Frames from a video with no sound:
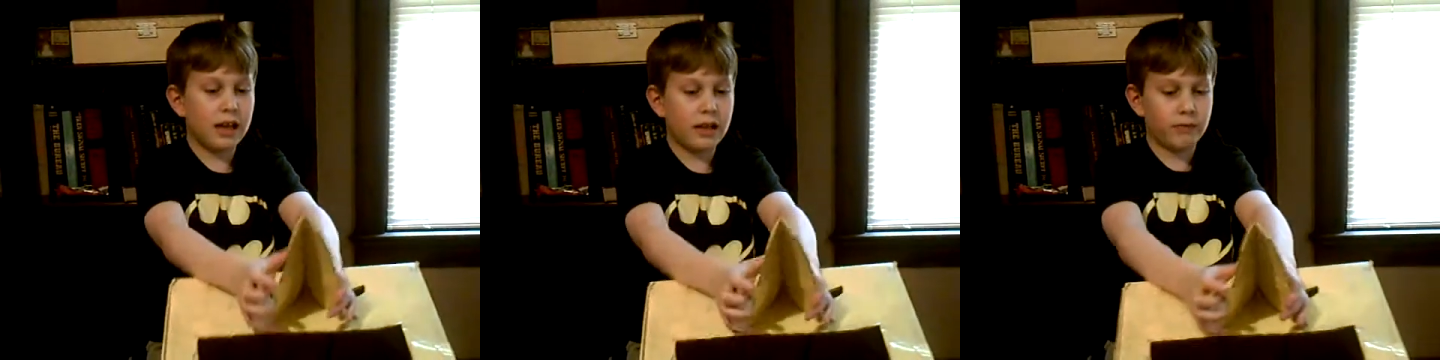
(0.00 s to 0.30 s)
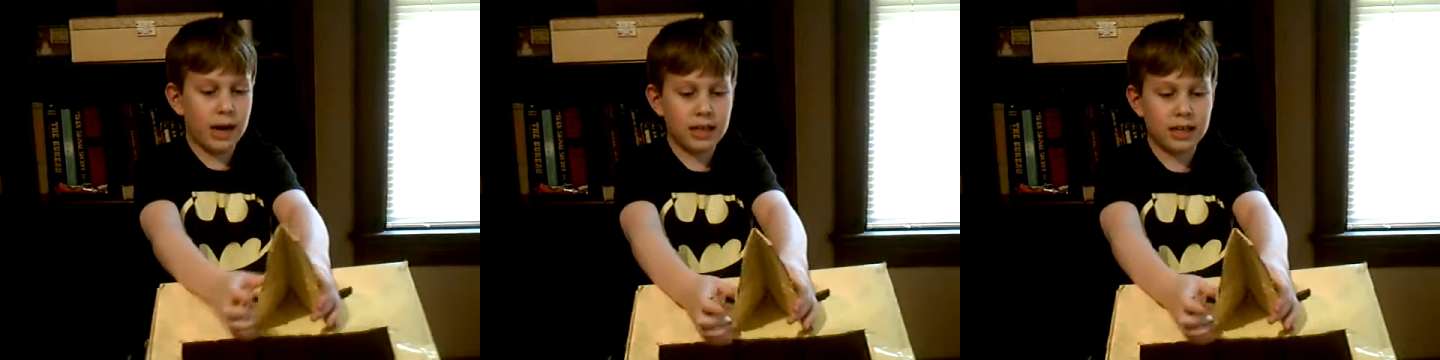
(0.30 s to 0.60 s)

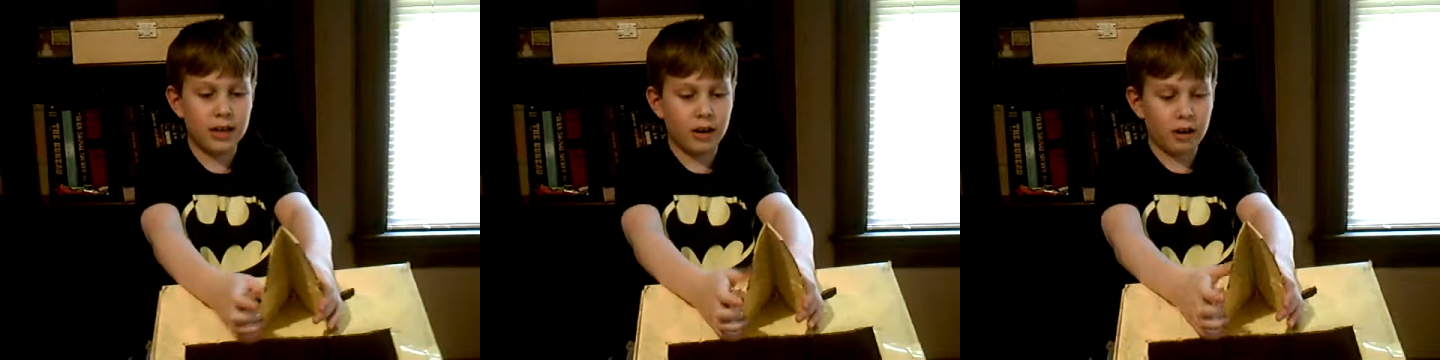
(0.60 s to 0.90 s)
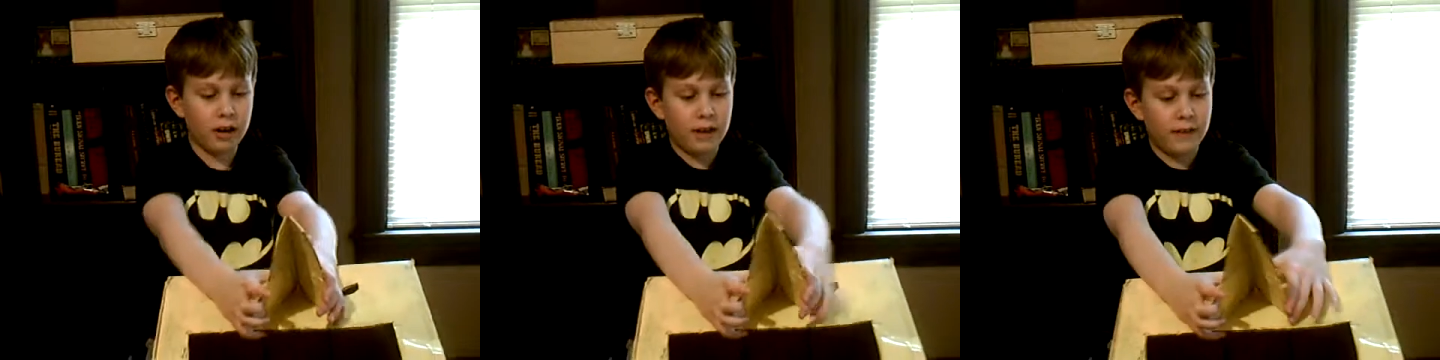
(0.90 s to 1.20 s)
it right
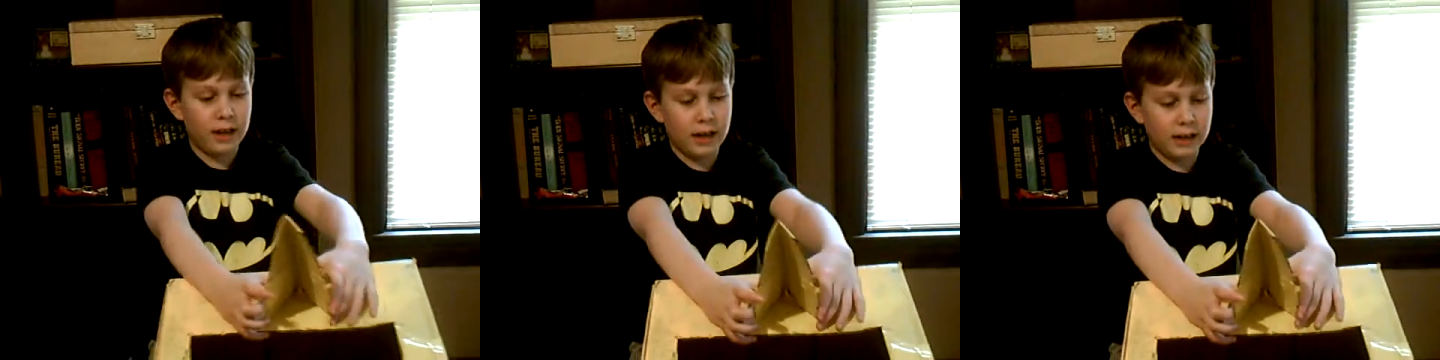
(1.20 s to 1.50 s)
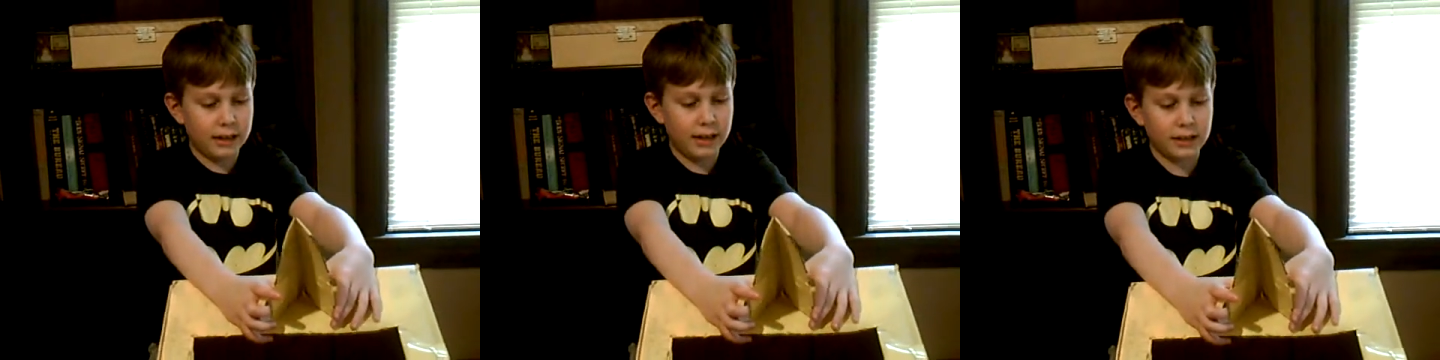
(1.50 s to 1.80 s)
here, and then
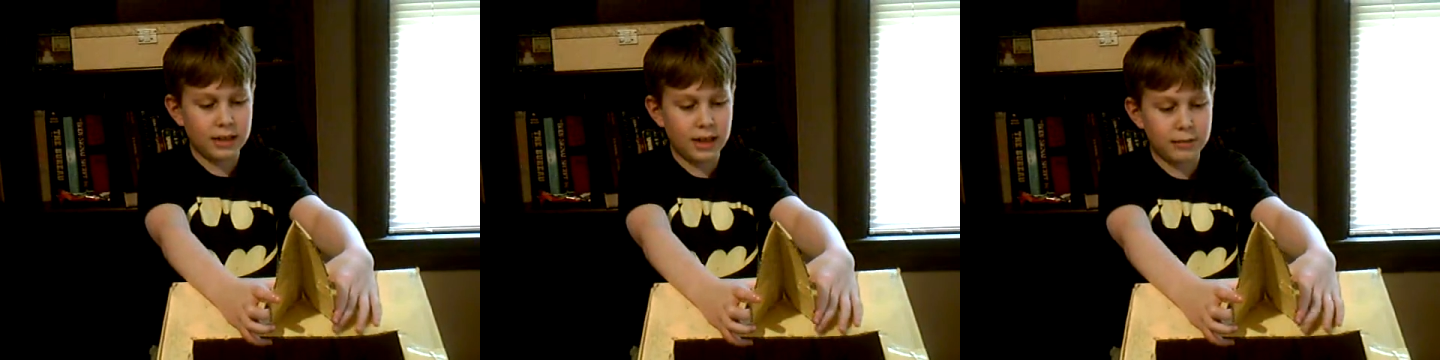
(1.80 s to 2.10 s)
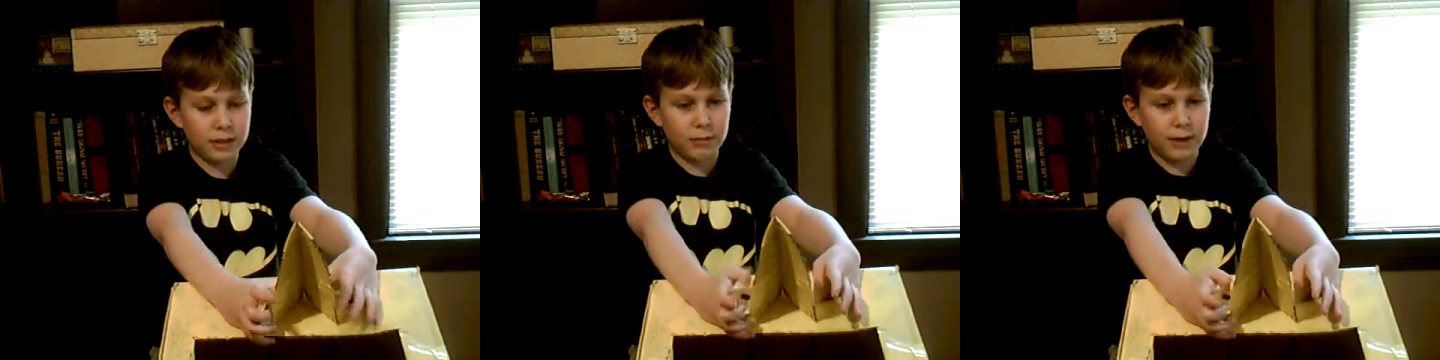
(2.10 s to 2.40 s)
I duct
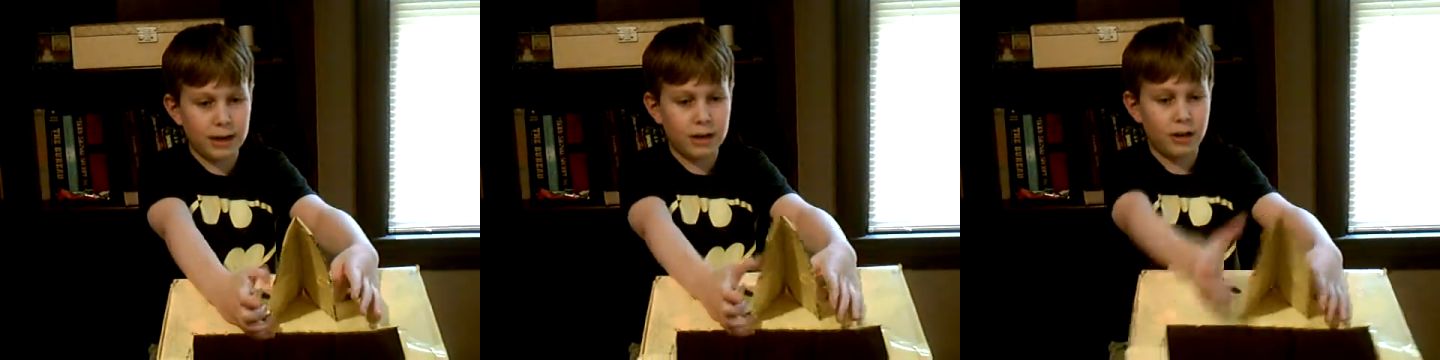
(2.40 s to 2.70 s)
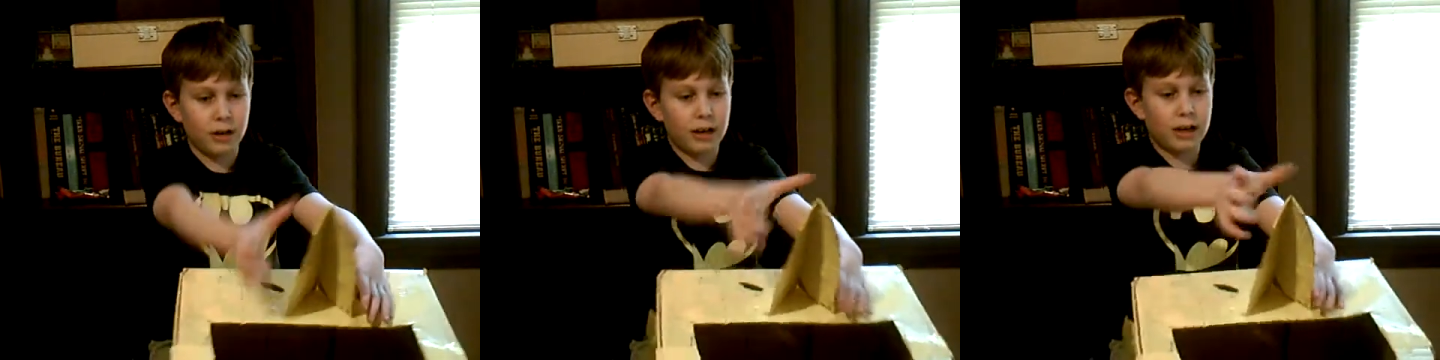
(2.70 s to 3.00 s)
taped it right
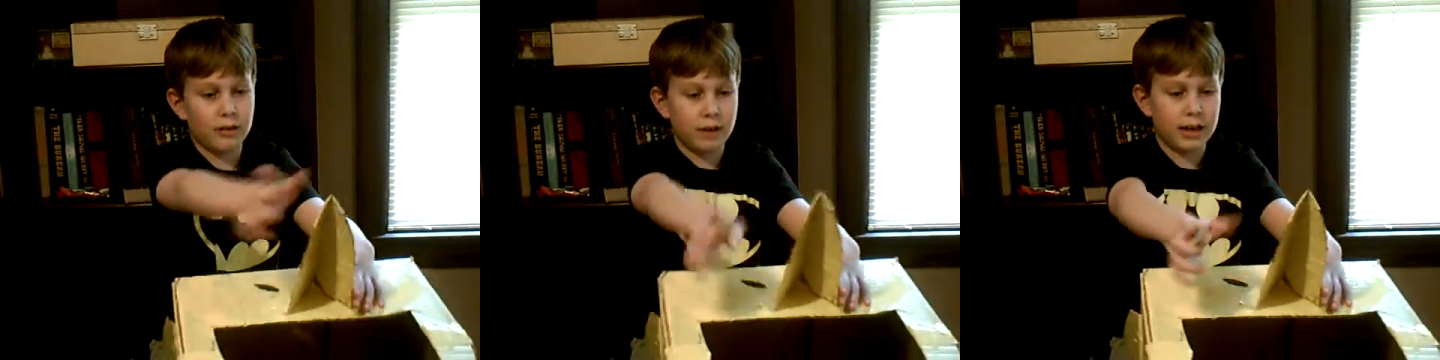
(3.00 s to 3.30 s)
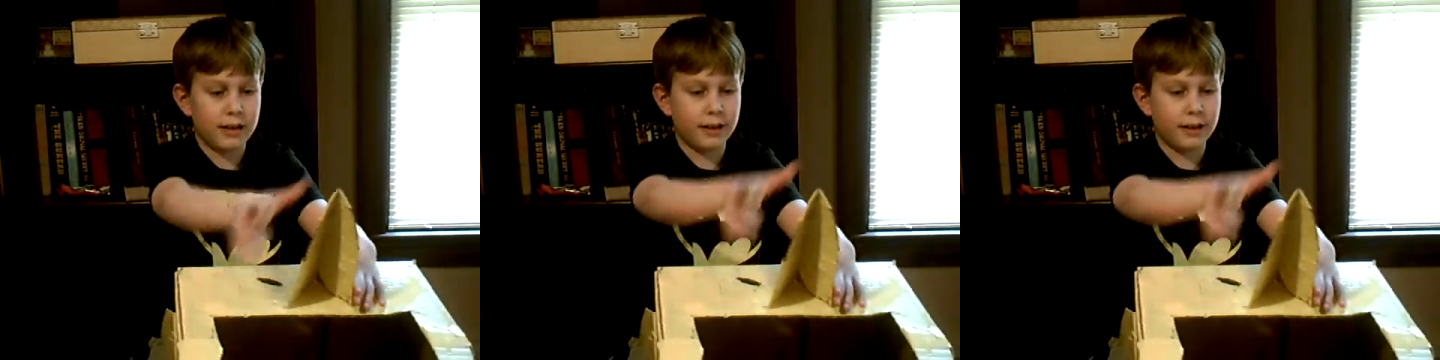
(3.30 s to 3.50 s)
here, and